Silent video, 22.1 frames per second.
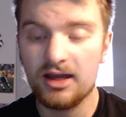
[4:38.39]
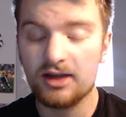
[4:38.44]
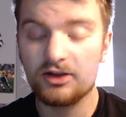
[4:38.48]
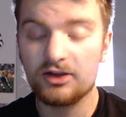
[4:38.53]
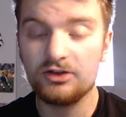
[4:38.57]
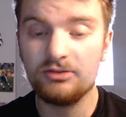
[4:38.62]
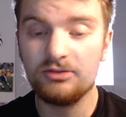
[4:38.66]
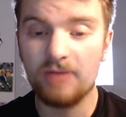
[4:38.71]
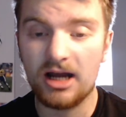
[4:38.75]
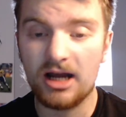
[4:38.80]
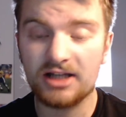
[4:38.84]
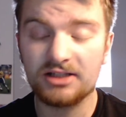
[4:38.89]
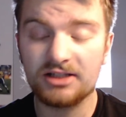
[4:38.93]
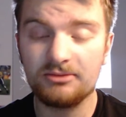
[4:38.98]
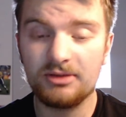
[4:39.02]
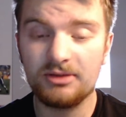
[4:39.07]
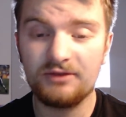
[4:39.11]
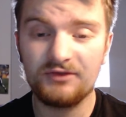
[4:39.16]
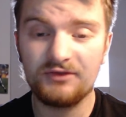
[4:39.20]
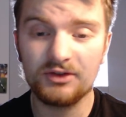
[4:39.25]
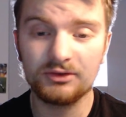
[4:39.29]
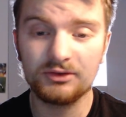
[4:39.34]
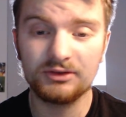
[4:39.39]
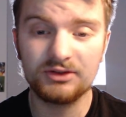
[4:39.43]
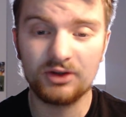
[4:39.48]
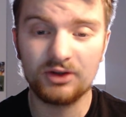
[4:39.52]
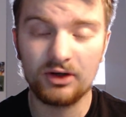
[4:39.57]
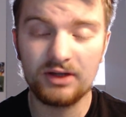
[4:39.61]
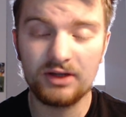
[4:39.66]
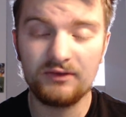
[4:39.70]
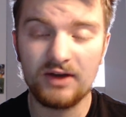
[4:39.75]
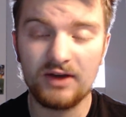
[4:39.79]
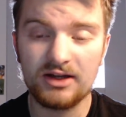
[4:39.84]
Could you imagine a midfielder,
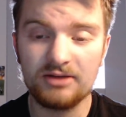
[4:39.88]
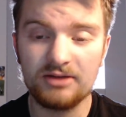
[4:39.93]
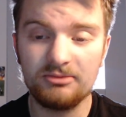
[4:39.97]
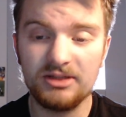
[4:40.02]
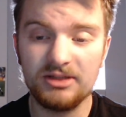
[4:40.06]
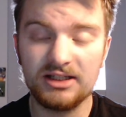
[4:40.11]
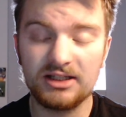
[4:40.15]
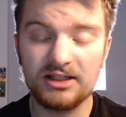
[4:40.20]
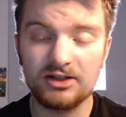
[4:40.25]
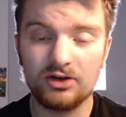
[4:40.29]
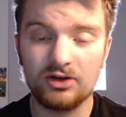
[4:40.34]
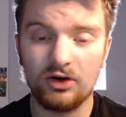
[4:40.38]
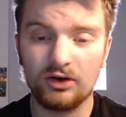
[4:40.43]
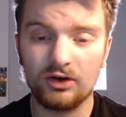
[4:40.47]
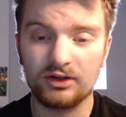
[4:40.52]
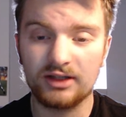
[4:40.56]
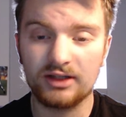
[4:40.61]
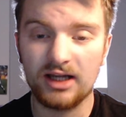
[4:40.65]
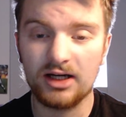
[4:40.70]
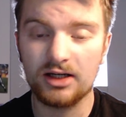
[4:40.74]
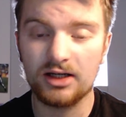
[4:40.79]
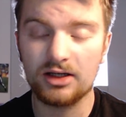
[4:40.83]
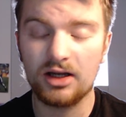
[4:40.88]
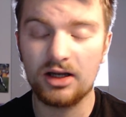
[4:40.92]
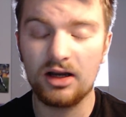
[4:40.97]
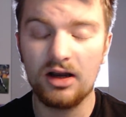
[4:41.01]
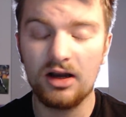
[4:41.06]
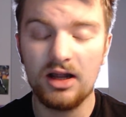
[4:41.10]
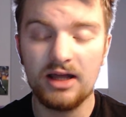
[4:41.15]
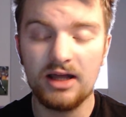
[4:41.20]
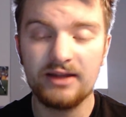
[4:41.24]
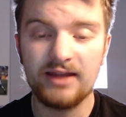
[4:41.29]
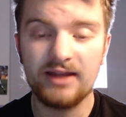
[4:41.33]
Donny van de Beek and Conor Gallagher?
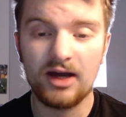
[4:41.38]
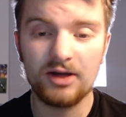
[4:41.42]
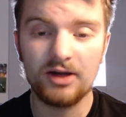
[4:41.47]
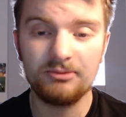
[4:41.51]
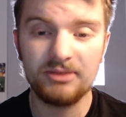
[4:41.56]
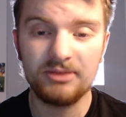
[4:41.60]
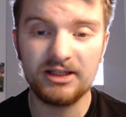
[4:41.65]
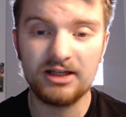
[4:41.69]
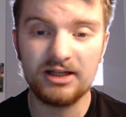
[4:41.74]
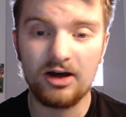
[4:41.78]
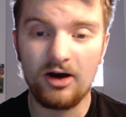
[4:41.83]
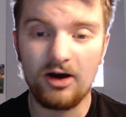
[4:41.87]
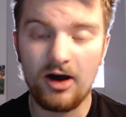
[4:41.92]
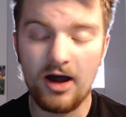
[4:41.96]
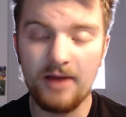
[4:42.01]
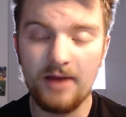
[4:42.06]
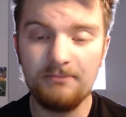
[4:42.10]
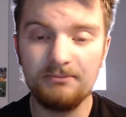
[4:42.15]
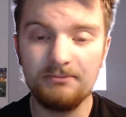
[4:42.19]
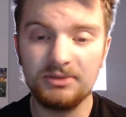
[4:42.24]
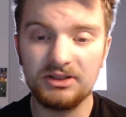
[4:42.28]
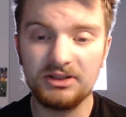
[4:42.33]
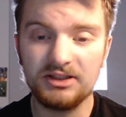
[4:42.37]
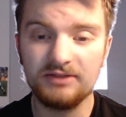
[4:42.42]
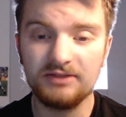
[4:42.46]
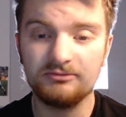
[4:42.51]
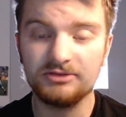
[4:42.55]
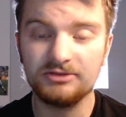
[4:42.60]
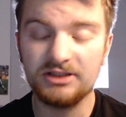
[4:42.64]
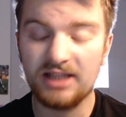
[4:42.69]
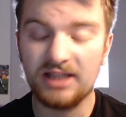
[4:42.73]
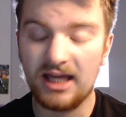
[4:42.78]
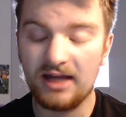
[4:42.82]
That would be an
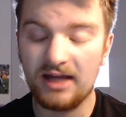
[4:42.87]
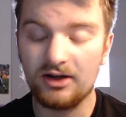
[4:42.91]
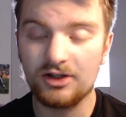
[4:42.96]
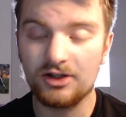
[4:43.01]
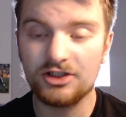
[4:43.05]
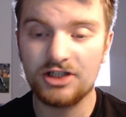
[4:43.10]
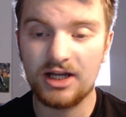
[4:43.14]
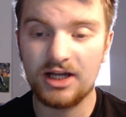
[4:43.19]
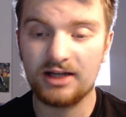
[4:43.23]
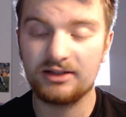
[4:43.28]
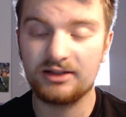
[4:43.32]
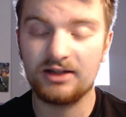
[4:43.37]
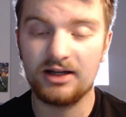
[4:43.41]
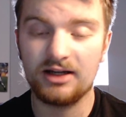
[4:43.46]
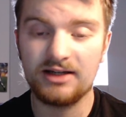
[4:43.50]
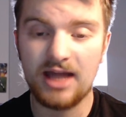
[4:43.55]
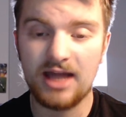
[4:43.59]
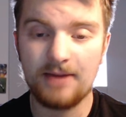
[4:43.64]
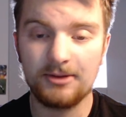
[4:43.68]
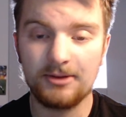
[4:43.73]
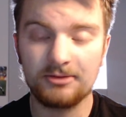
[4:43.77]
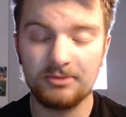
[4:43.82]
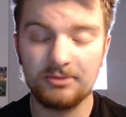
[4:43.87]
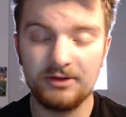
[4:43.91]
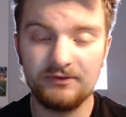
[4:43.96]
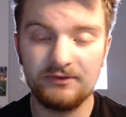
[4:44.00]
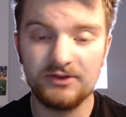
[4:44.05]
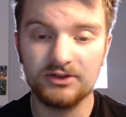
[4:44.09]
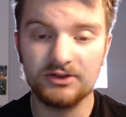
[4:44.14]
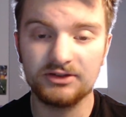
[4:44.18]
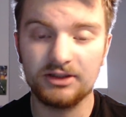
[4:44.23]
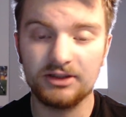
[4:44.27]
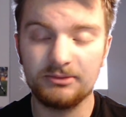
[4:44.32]
unbelievably energetic, dynamic
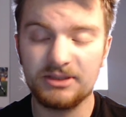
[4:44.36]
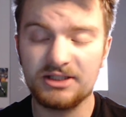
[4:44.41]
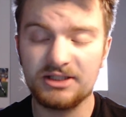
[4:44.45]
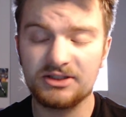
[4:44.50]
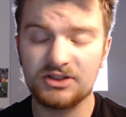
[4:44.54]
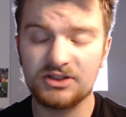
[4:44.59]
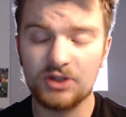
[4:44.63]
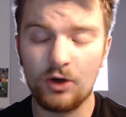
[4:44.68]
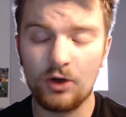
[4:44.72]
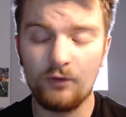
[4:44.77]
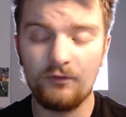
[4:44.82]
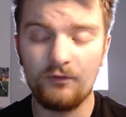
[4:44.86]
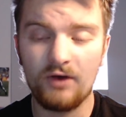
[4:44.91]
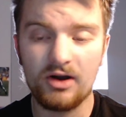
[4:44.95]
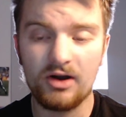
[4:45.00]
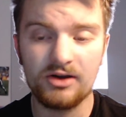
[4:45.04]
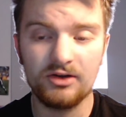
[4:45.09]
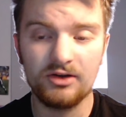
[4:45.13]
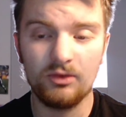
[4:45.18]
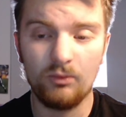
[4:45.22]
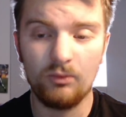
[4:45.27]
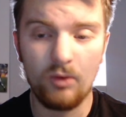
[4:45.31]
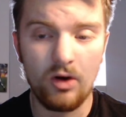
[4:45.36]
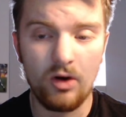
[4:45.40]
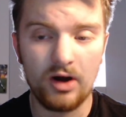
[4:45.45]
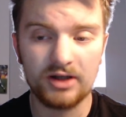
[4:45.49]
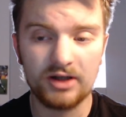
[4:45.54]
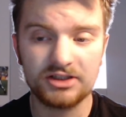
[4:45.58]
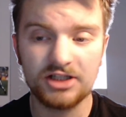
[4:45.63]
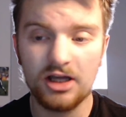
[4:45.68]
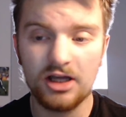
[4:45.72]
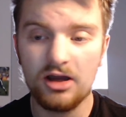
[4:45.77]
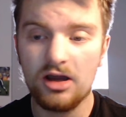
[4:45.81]
midfield. That would be so fun to
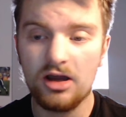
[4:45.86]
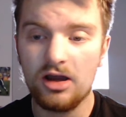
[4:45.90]
watch.